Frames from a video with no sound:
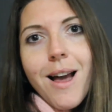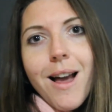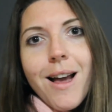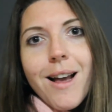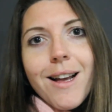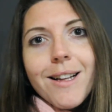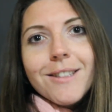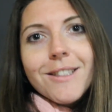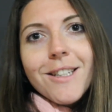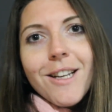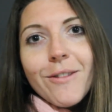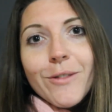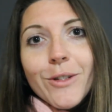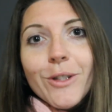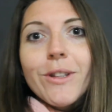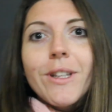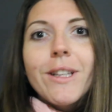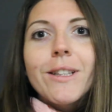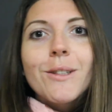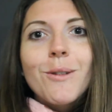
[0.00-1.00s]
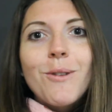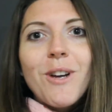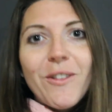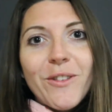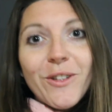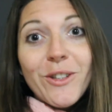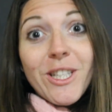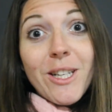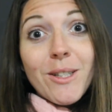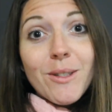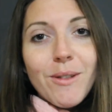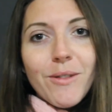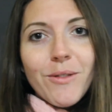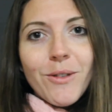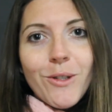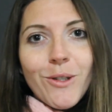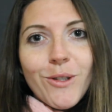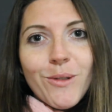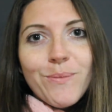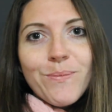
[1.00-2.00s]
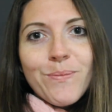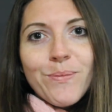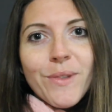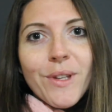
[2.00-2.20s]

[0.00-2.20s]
and I've done this quite a few times before,